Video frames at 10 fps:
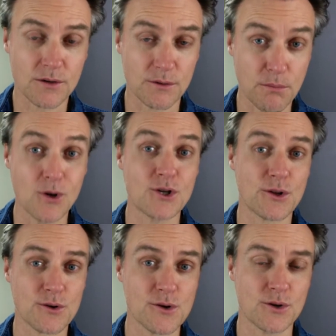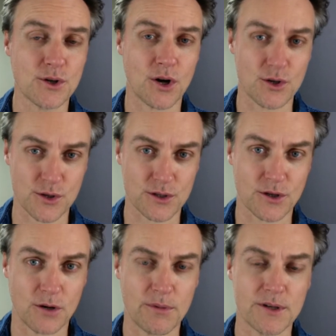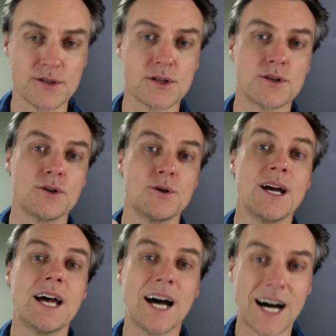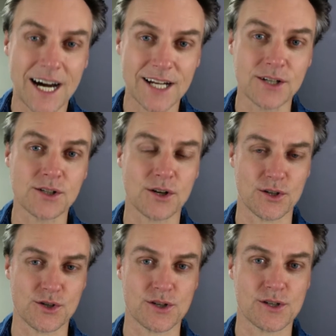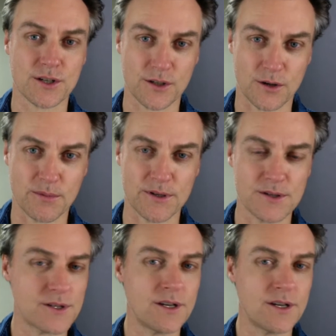push through conscious competence to unconscious competence.